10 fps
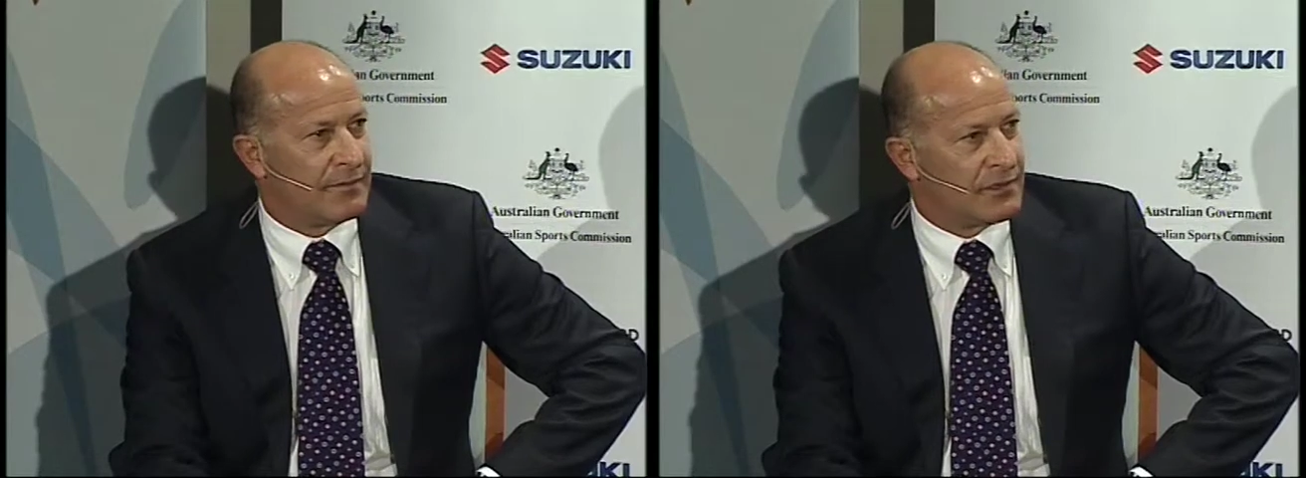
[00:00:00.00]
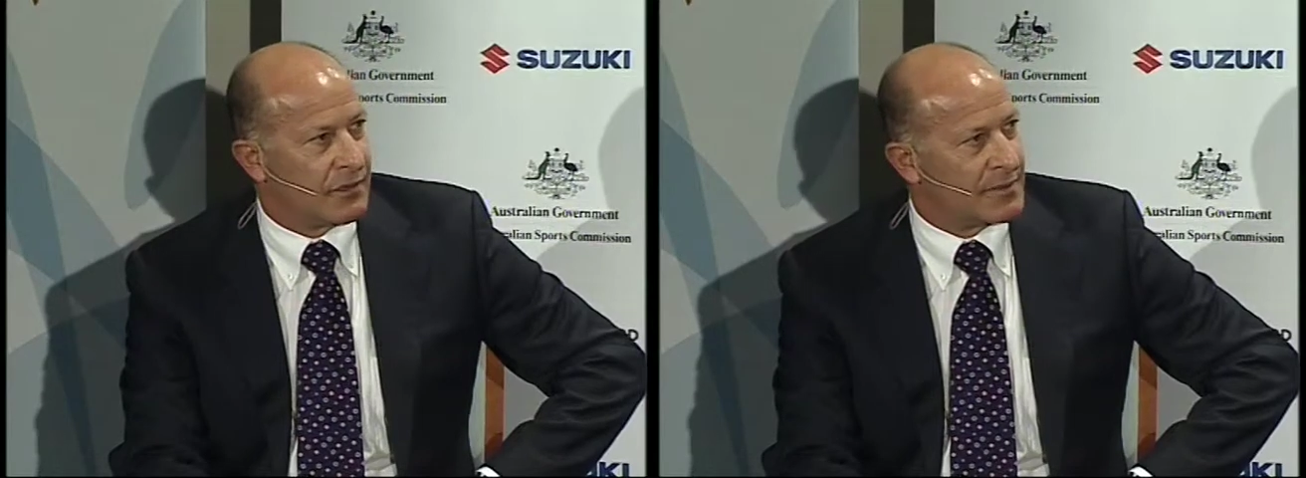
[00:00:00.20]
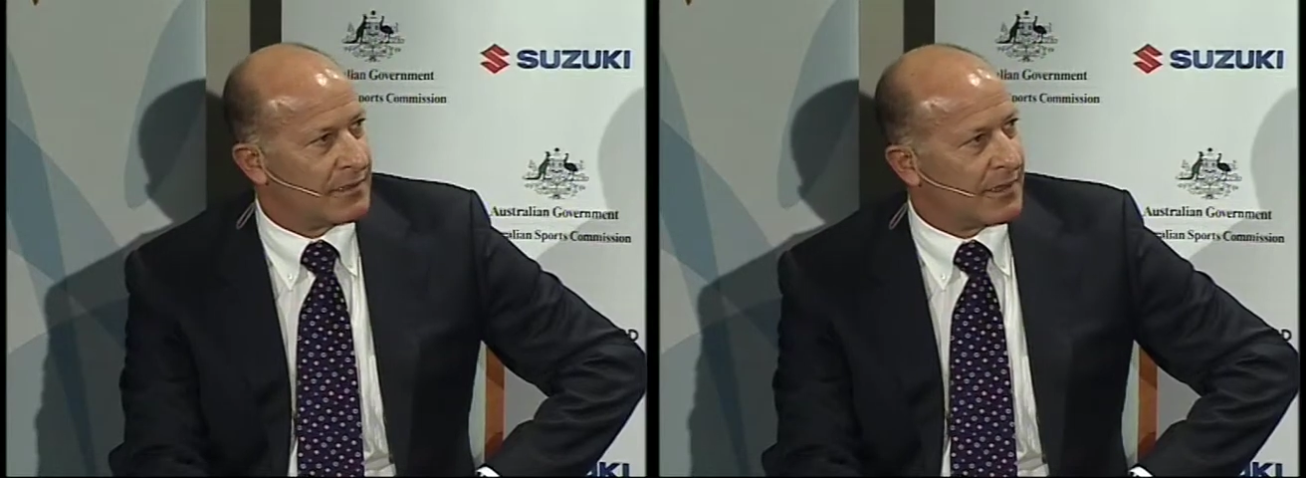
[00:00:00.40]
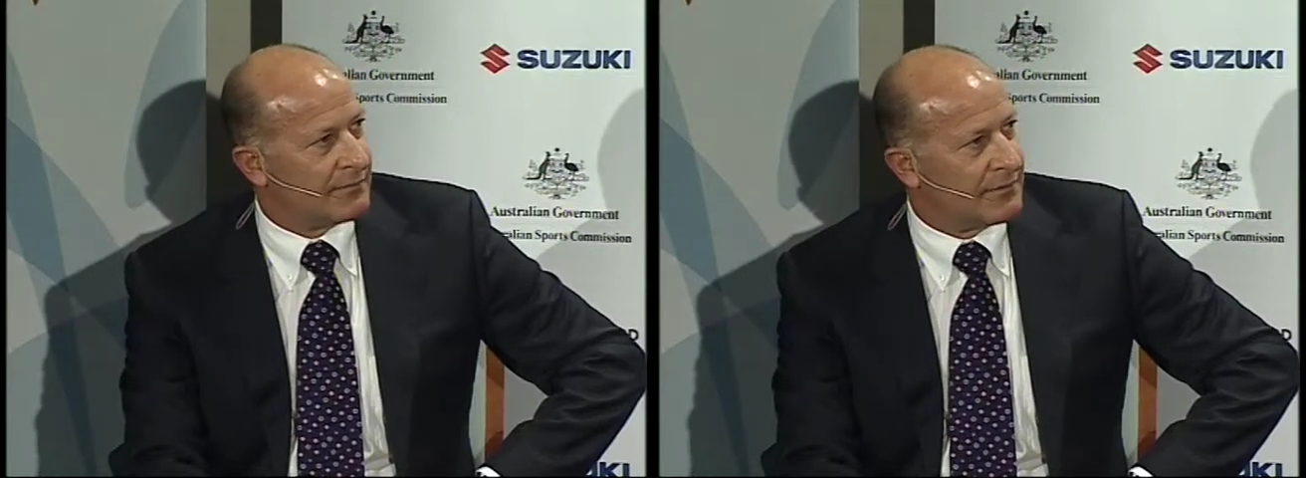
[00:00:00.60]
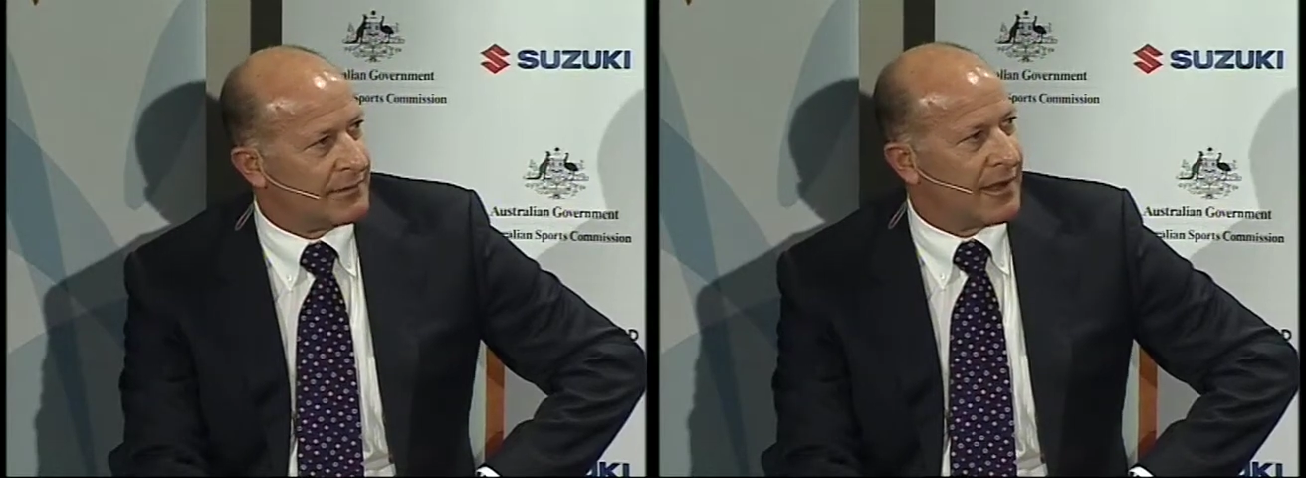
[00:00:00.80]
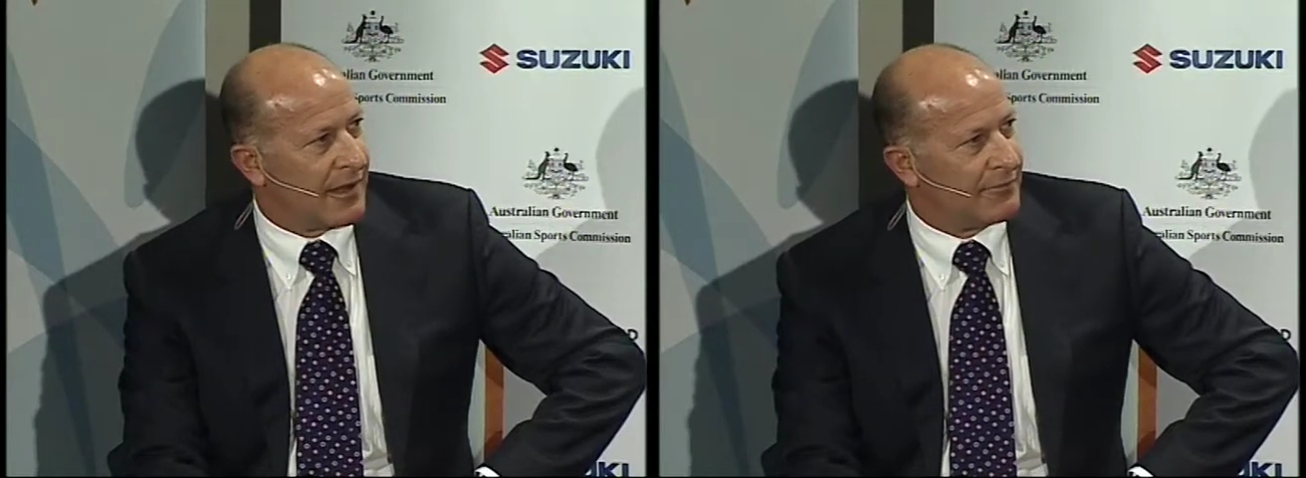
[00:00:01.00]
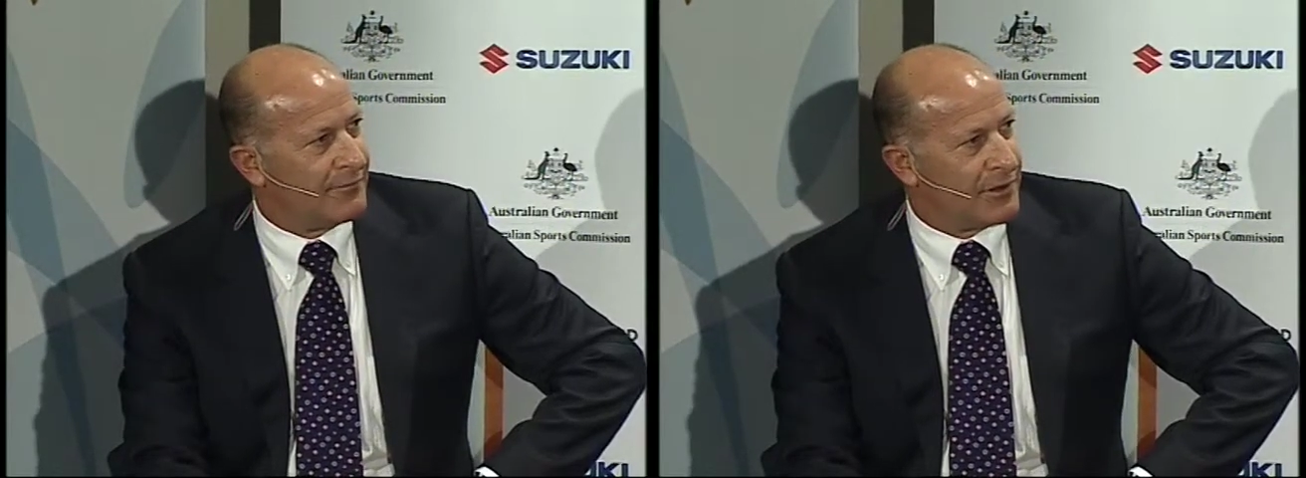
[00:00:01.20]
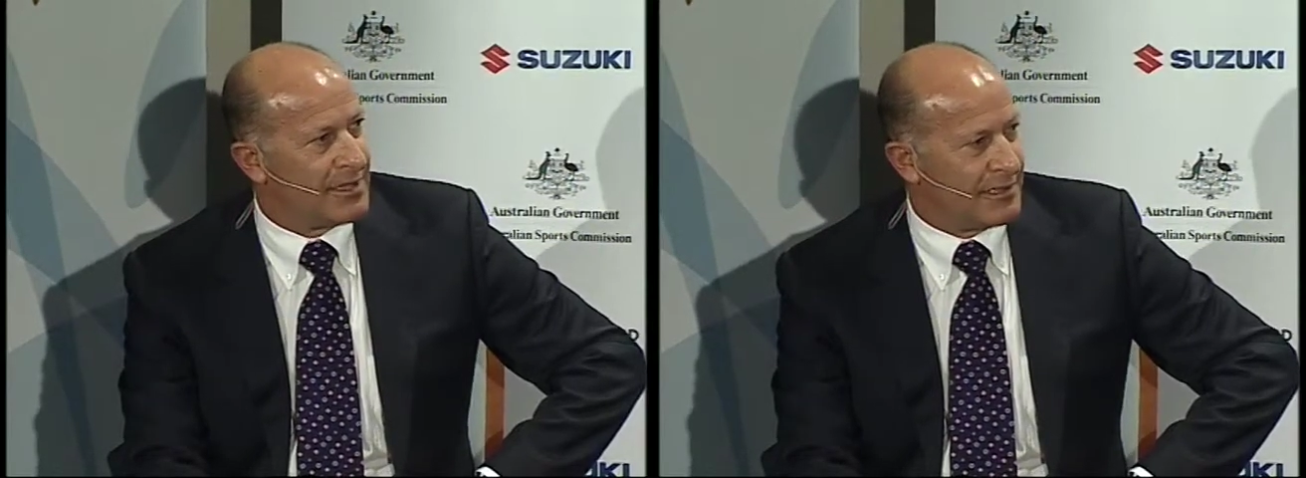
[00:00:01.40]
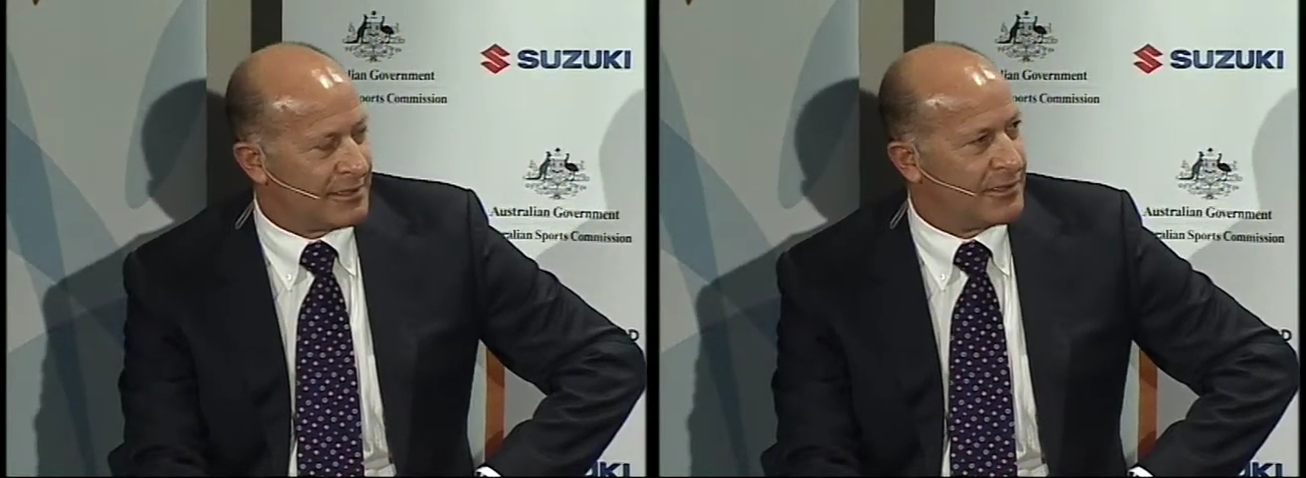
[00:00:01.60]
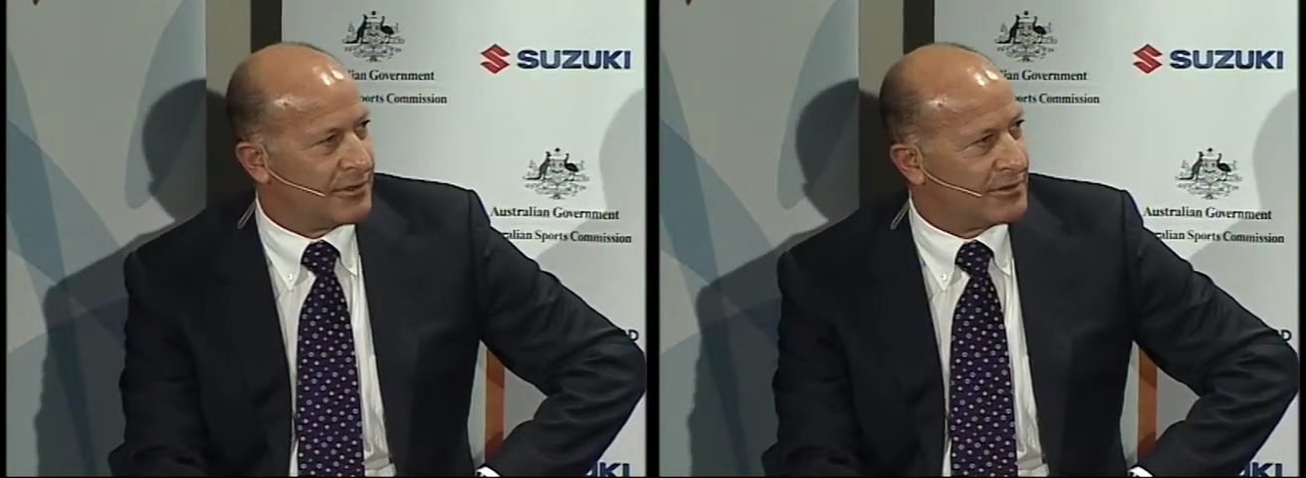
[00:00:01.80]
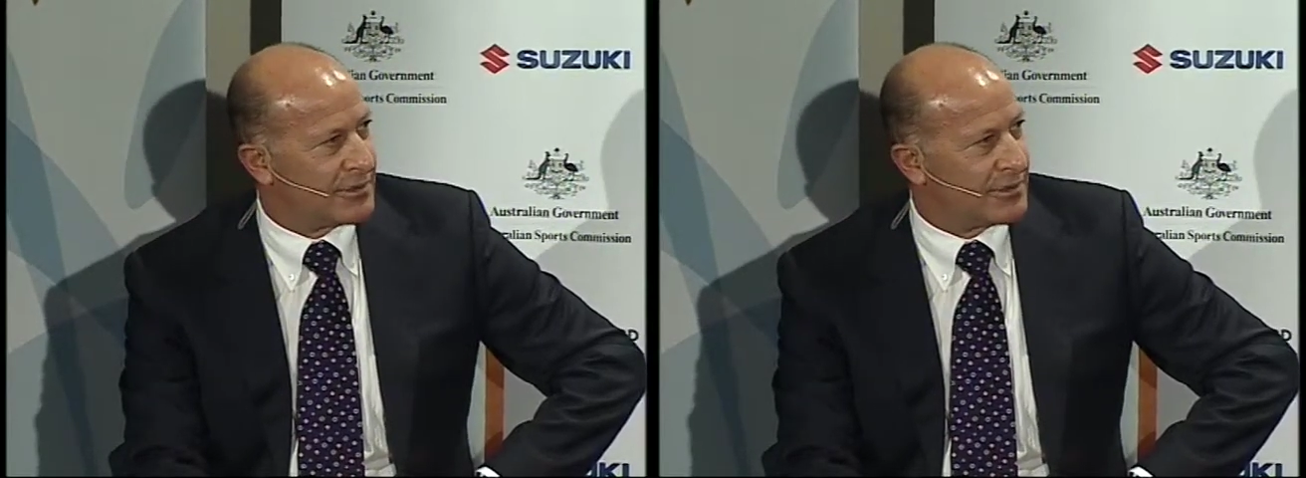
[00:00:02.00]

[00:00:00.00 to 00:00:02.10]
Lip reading: jobs like that I have very easy to do.